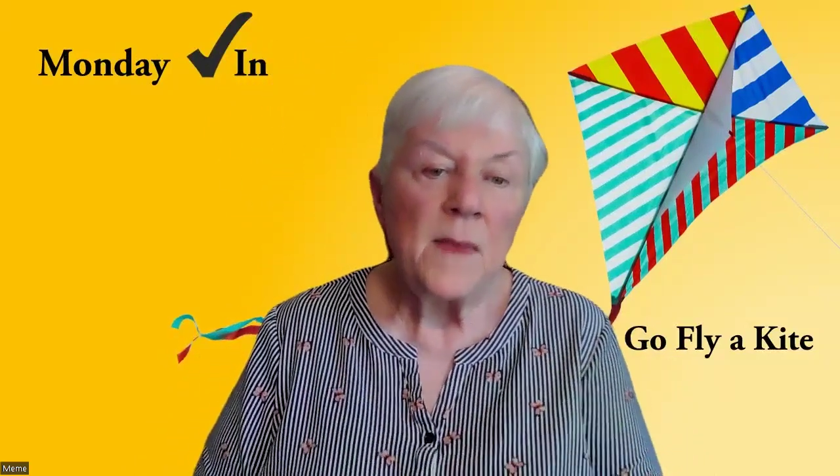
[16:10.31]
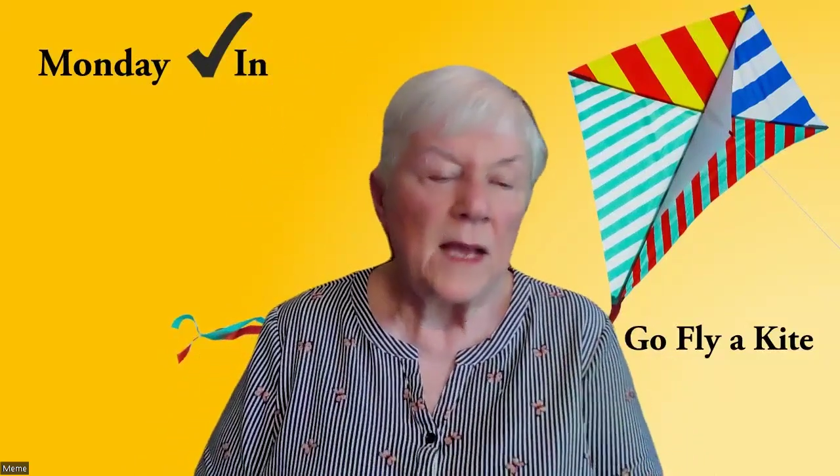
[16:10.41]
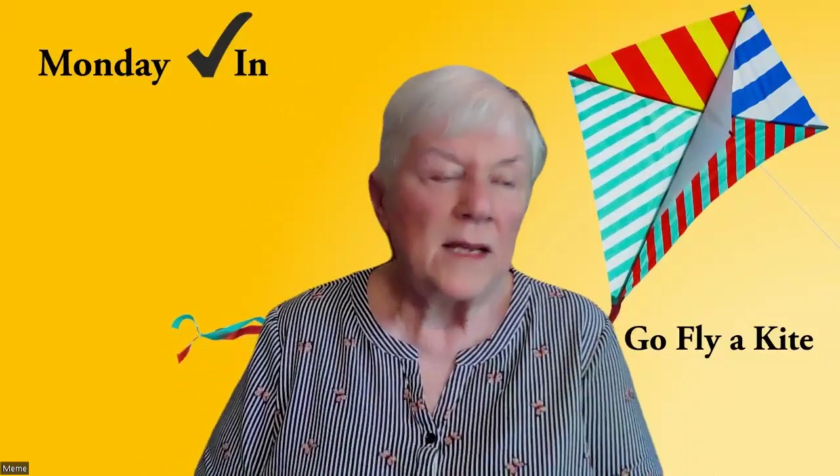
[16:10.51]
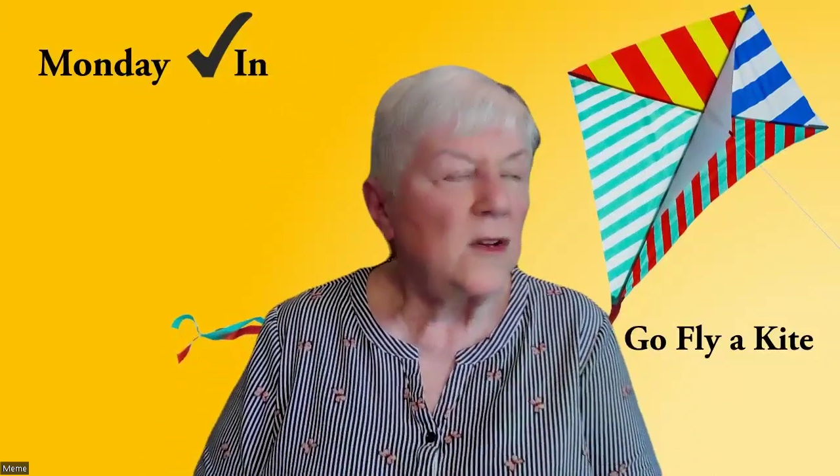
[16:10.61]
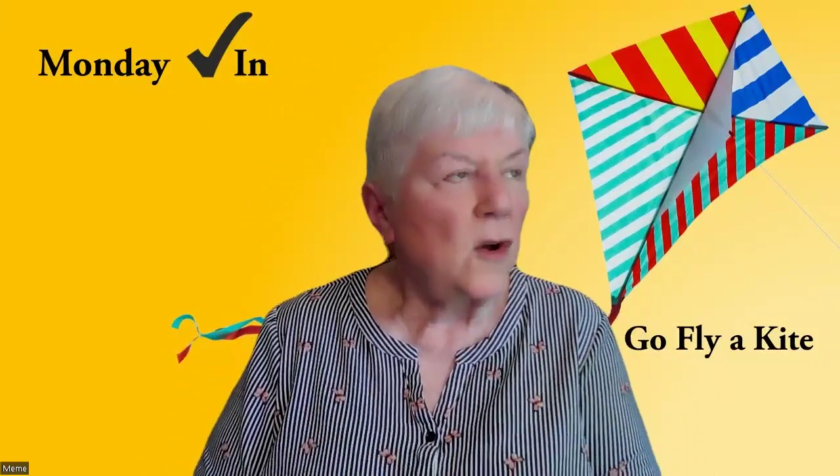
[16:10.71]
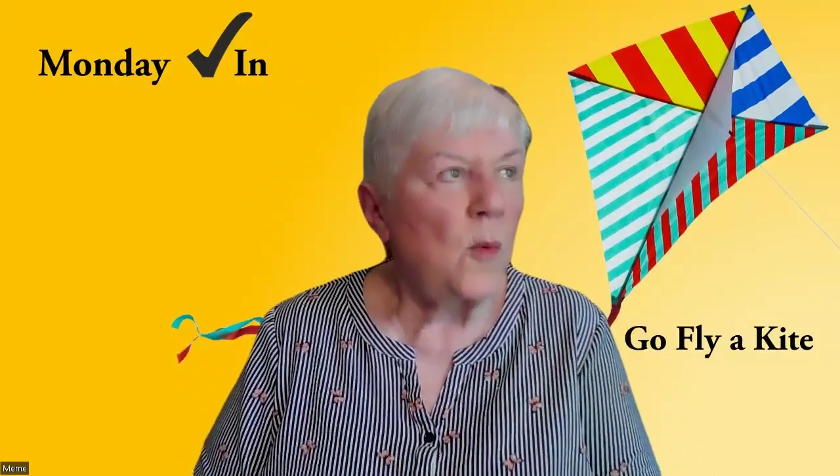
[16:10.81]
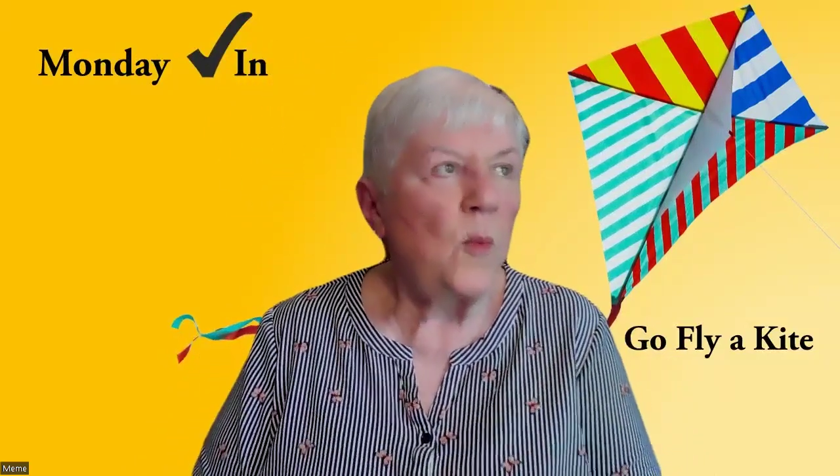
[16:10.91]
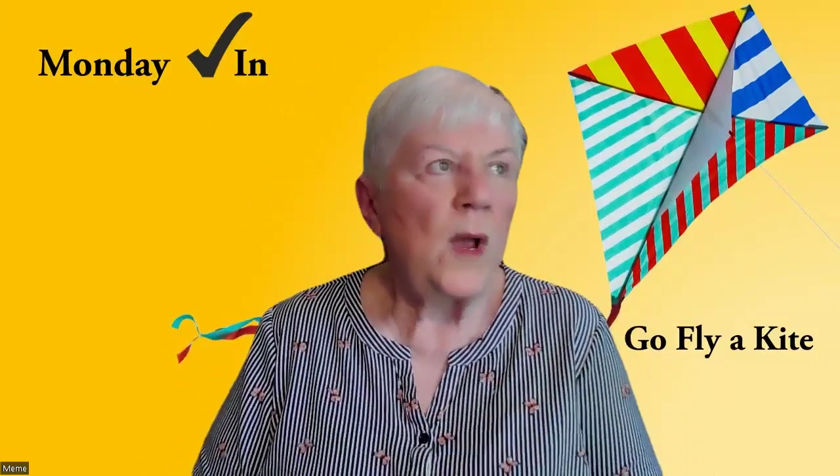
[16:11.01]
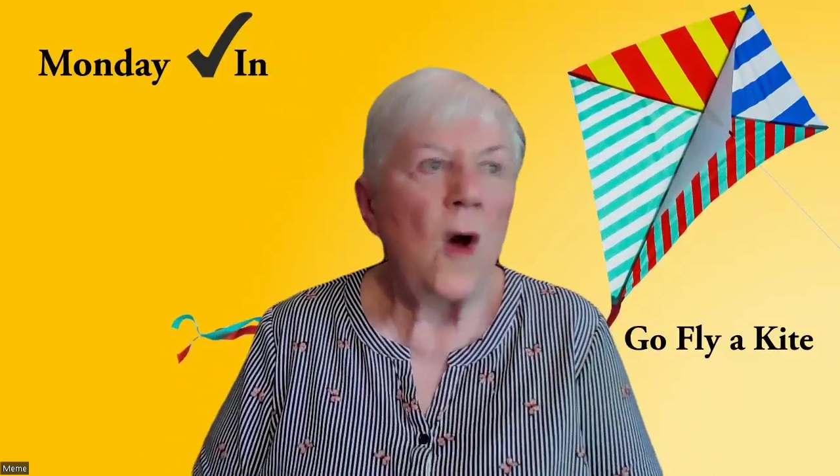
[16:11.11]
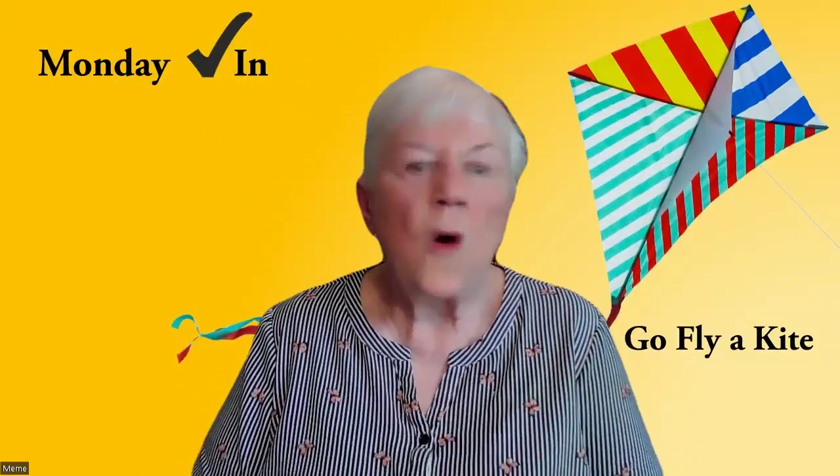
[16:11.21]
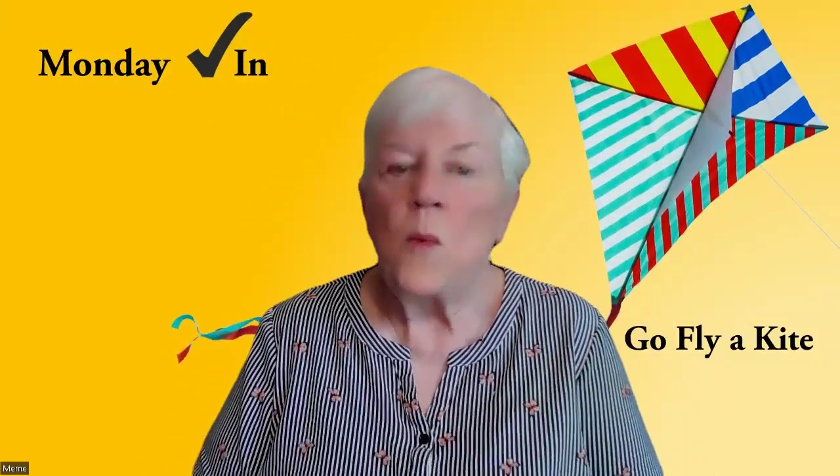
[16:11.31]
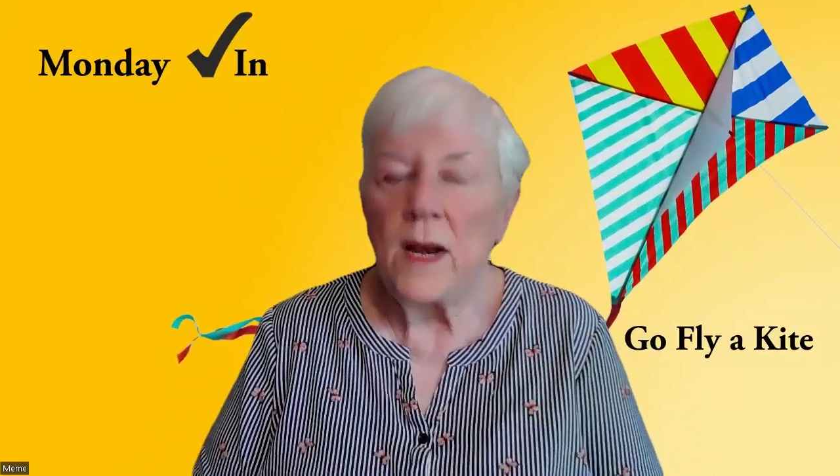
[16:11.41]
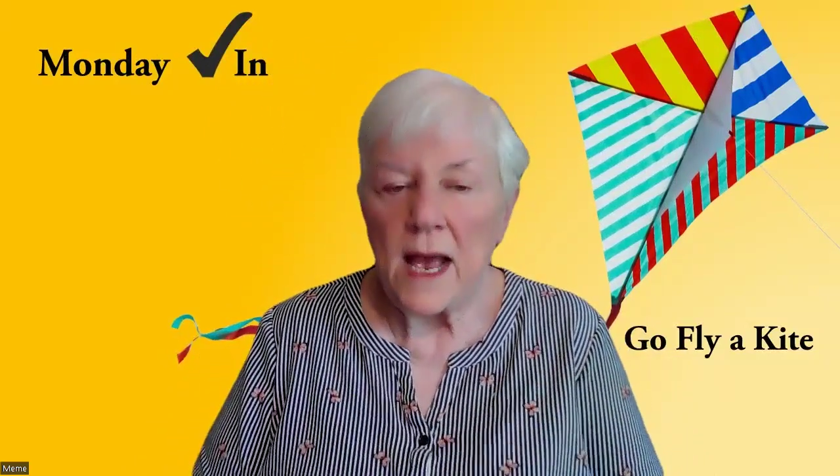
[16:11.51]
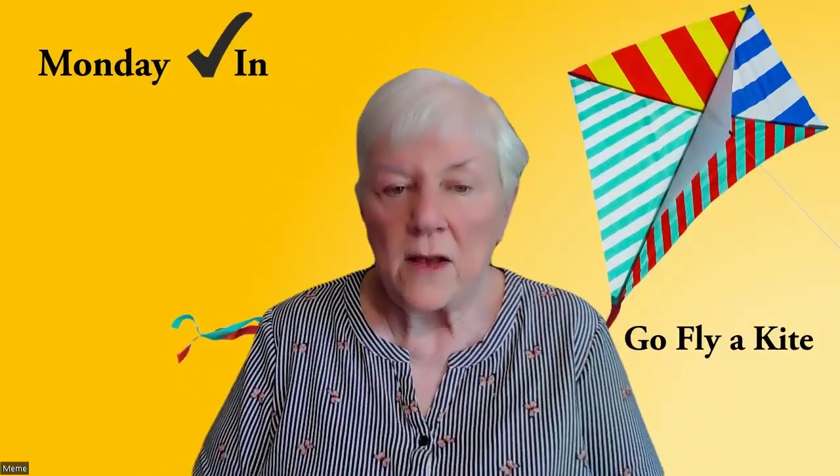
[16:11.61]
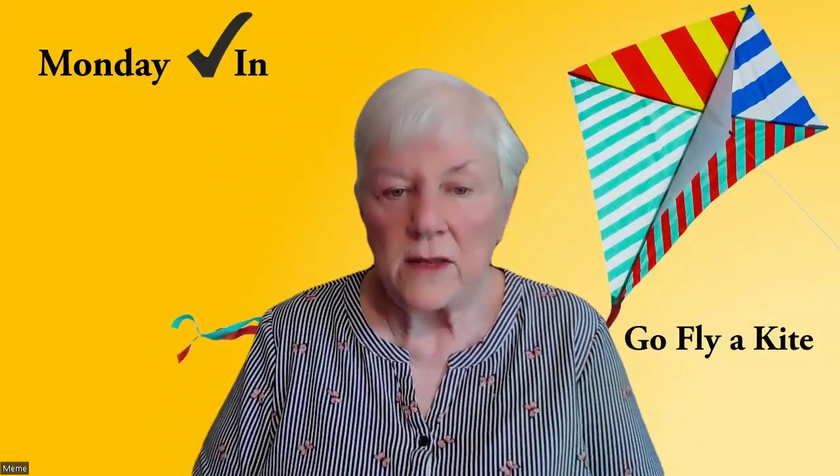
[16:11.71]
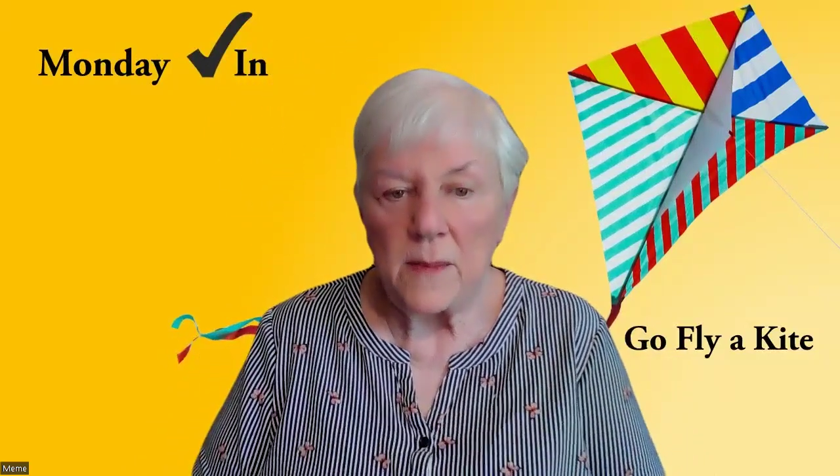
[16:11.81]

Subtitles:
And so we all went out